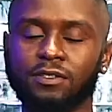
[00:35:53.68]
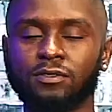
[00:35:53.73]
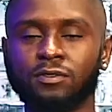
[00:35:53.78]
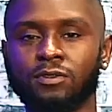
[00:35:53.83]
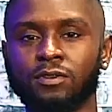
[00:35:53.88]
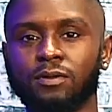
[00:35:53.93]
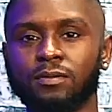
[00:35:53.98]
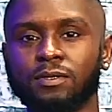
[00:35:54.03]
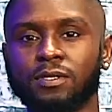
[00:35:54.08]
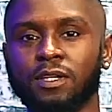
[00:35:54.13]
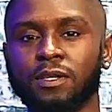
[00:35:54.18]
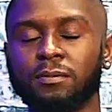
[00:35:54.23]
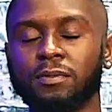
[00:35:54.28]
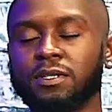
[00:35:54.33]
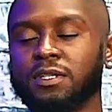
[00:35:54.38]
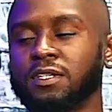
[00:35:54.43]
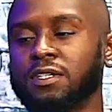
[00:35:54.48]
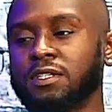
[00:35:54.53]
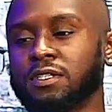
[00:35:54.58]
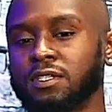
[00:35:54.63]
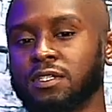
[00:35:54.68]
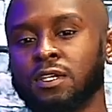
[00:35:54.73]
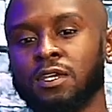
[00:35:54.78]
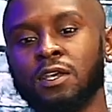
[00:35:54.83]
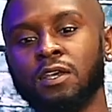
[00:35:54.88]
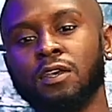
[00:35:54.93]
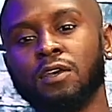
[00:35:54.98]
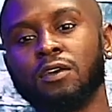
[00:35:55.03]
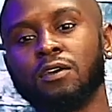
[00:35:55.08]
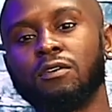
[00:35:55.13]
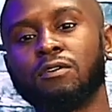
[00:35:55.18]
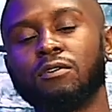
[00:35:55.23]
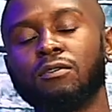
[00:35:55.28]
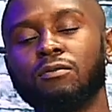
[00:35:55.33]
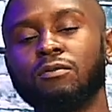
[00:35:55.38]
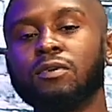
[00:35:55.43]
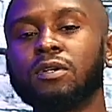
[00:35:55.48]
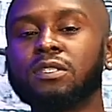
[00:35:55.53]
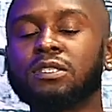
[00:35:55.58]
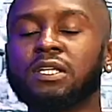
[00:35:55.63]
you know what I'm saying? Because
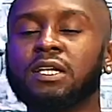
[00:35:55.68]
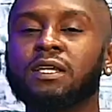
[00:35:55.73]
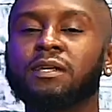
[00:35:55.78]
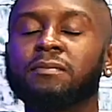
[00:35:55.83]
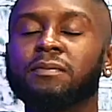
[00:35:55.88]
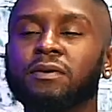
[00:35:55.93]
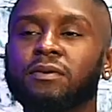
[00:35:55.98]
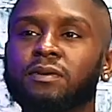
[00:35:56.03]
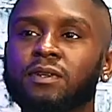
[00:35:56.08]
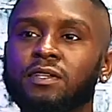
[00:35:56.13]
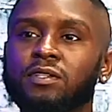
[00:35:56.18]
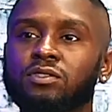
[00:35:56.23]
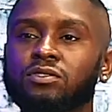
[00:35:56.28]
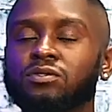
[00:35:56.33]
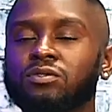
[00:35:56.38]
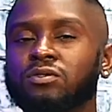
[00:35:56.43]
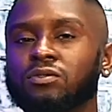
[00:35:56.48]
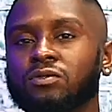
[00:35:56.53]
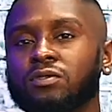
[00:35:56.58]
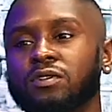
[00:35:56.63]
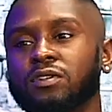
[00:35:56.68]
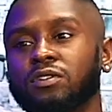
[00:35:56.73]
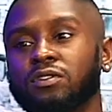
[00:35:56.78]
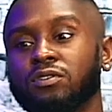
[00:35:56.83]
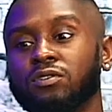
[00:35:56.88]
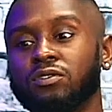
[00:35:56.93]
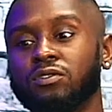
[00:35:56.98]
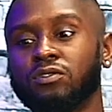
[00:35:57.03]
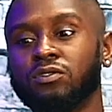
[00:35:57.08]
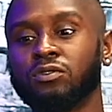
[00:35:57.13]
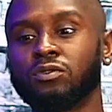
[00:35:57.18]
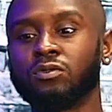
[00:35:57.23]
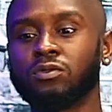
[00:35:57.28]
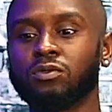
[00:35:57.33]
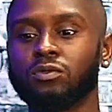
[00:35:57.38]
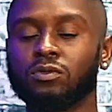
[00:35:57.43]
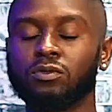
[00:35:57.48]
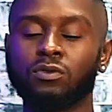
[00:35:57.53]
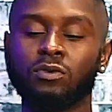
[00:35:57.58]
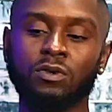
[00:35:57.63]
one thing, bro, that you're doing, you
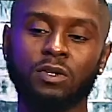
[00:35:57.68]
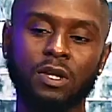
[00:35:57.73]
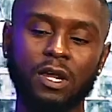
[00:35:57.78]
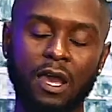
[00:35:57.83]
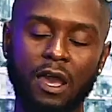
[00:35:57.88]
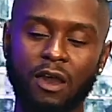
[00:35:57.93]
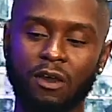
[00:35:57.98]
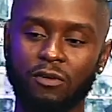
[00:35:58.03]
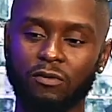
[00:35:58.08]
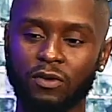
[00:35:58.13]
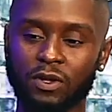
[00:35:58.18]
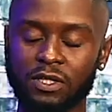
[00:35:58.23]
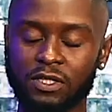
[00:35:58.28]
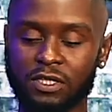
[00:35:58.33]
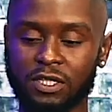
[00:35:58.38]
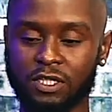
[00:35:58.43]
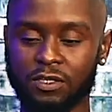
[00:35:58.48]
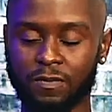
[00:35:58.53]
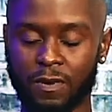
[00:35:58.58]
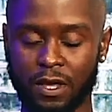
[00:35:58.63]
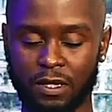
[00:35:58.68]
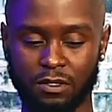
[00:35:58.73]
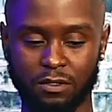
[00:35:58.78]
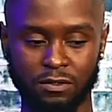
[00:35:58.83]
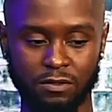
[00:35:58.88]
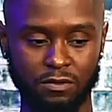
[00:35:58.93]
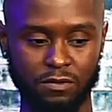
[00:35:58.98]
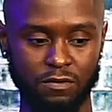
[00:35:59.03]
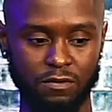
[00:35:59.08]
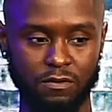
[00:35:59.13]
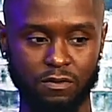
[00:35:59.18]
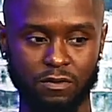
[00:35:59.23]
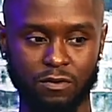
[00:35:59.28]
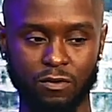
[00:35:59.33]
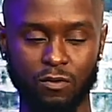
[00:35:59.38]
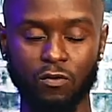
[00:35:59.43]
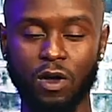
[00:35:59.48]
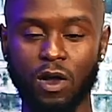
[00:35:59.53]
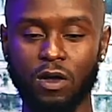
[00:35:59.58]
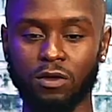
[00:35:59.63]
you're doing the outreach that's about to
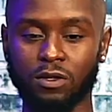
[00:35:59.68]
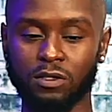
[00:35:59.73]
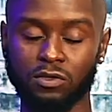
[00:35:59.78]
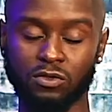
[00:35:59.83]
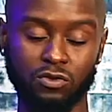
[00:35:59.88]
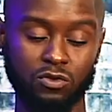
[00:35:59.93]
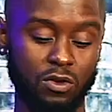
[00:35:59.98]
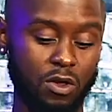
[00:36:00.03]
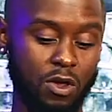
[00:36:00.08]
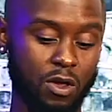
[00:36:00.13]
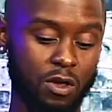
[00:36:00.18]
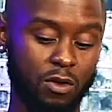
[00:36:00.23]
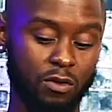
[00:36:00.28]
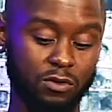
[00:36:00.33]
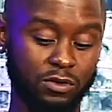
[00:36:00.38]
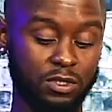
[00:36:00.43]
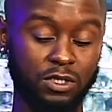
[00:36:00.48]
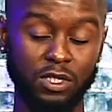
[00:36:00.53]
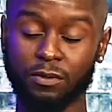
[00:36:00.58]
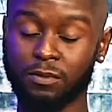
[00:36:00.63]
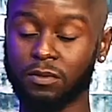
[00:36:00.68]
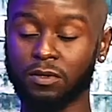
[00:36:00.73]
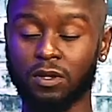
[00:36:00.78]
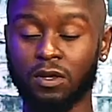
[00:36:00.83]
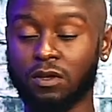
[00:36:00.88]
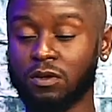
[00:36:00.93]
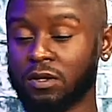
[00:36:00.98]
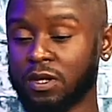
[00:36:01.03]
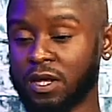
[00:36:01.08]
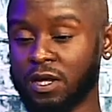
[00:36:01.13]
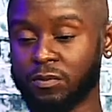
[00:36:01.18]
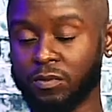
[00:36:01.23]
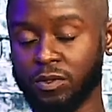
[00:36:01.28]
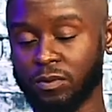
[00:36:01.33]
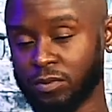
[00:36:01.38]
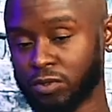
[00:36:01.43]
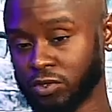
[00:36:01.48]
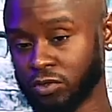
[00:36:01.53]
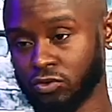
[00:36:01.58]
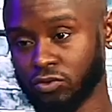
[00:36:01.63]
walk into a step on a whole lot of
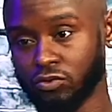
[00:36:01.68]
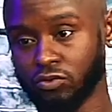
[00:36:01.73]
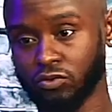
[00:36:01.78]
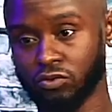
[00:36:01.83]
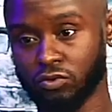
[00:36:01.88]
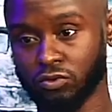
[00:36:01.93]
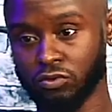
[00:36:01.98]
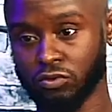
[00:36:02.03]
people's shoes.